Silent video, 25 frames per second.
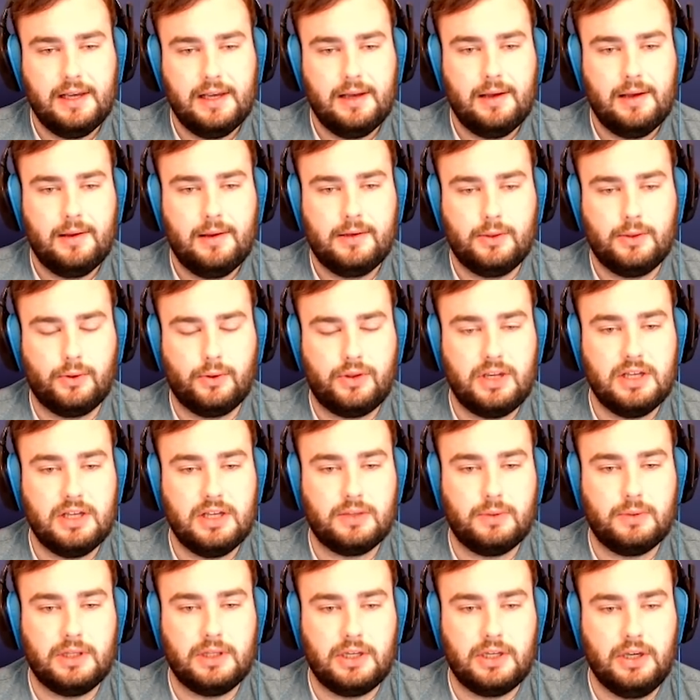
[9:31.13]
Dorothea is
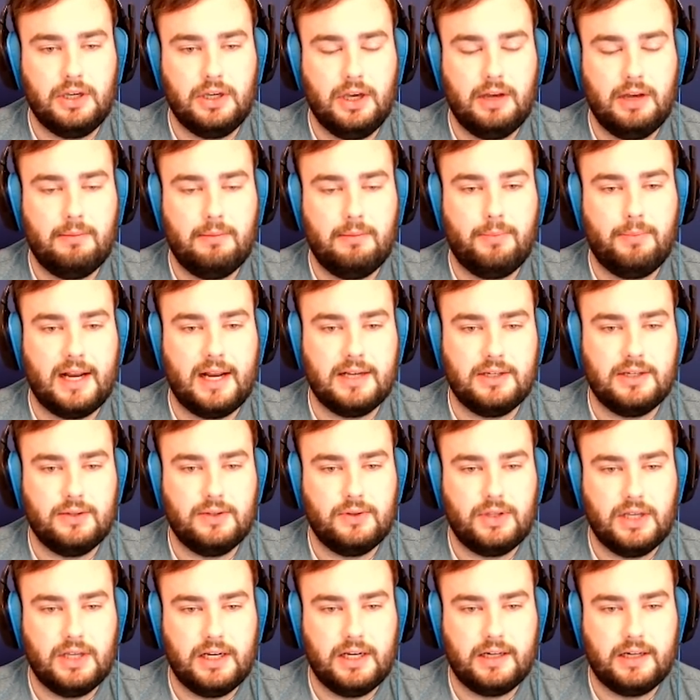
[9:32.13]
really good, but I do
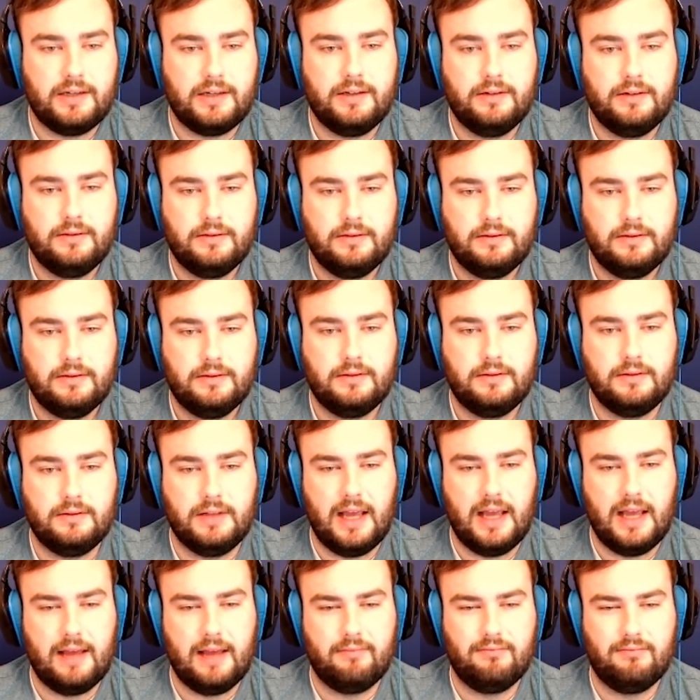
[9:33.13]
think
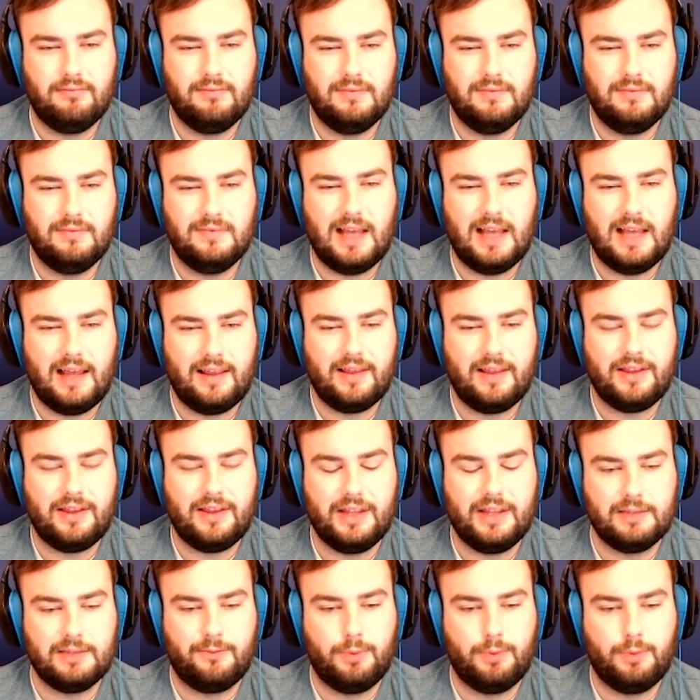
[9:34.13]

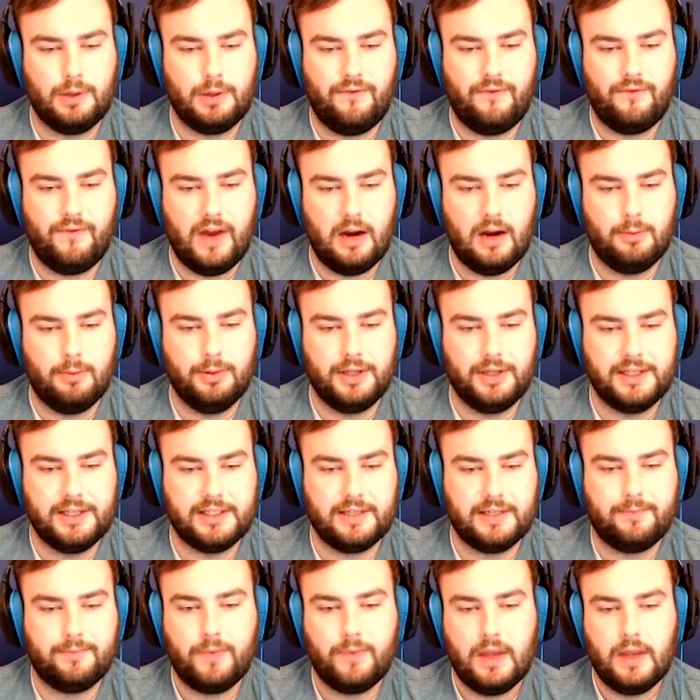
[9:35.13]
that's a pretty fair
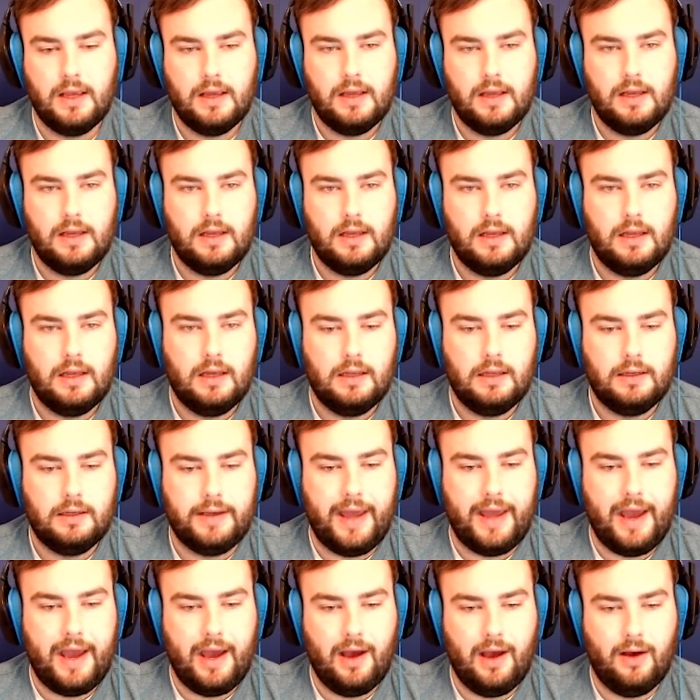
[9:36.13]
placing.
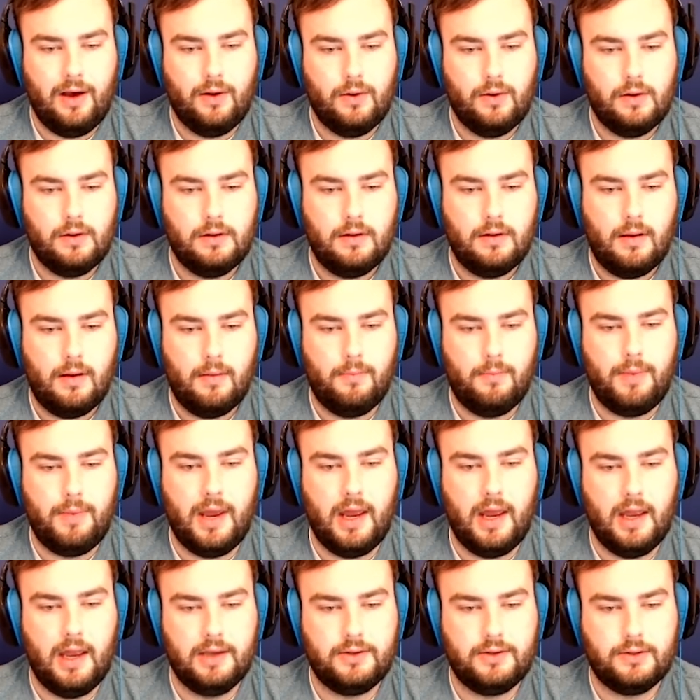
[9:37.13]
Now,
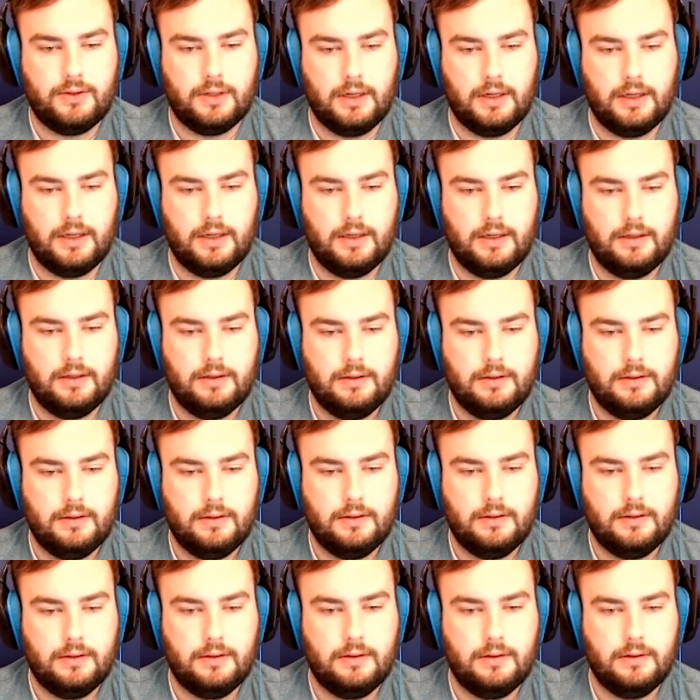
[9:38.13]
Petra,
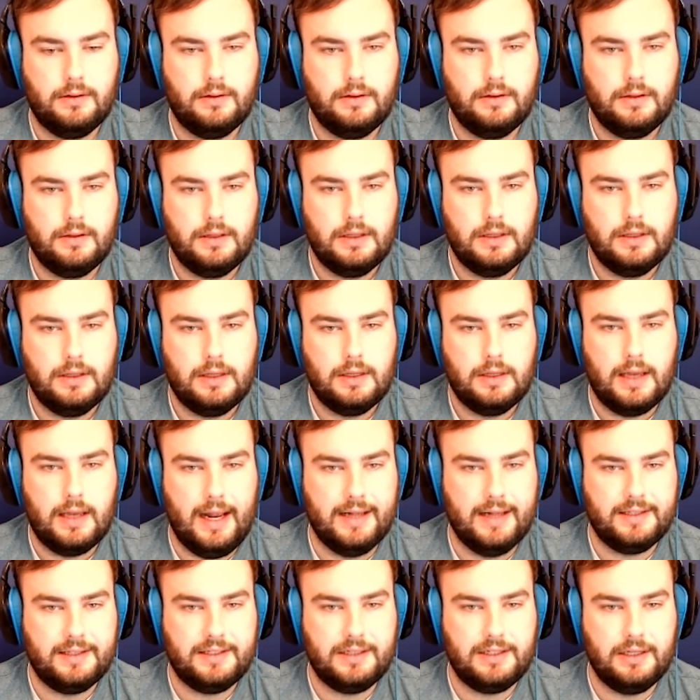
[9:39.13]

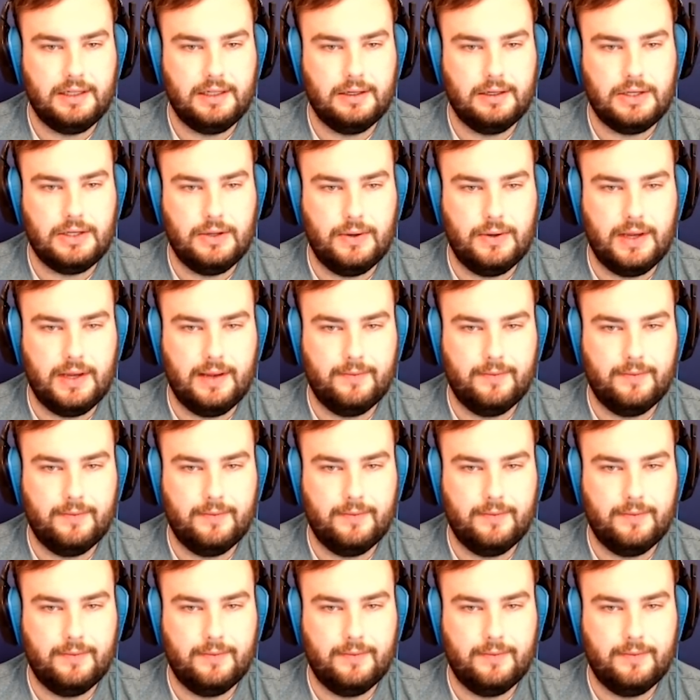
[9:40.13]
S tier unit.